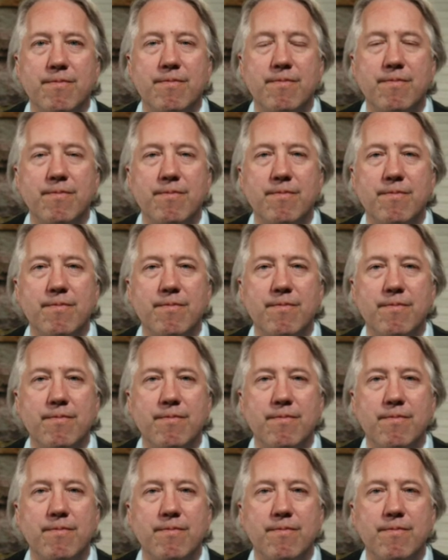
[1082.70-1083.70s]

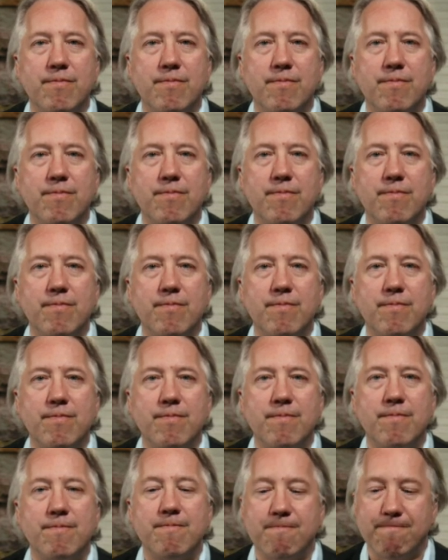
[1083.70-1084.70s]

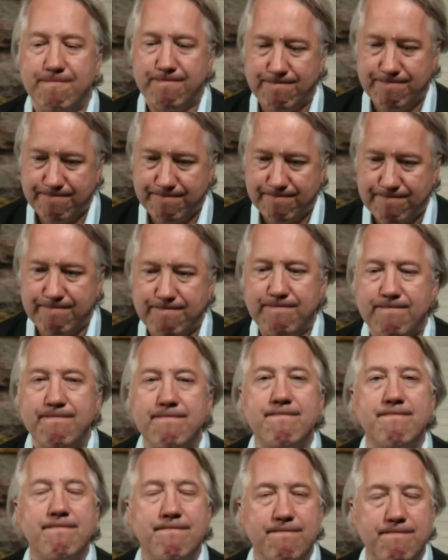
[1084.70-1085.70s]

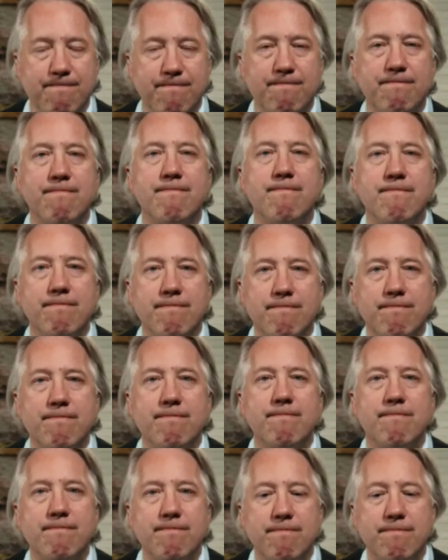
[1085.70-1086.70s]

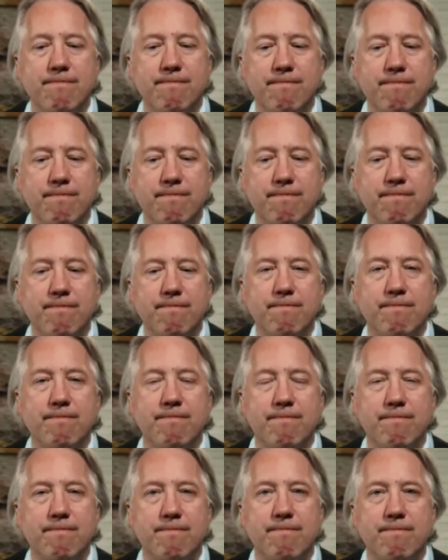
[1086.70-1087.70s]

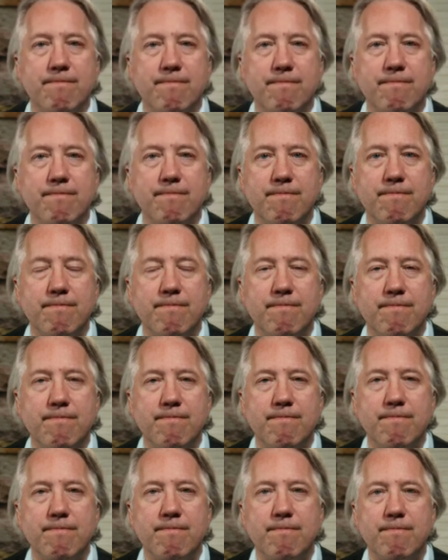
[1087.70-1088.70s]

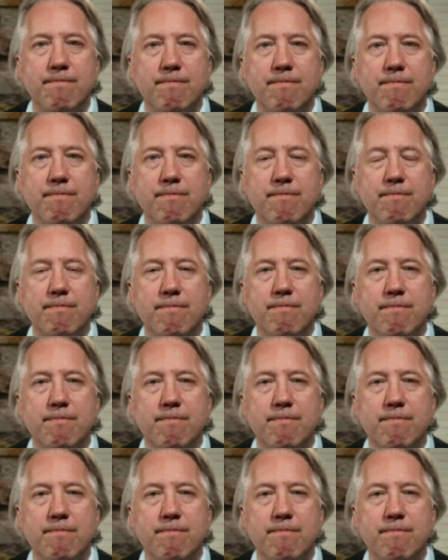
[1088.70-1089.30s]
This person isn't speaking.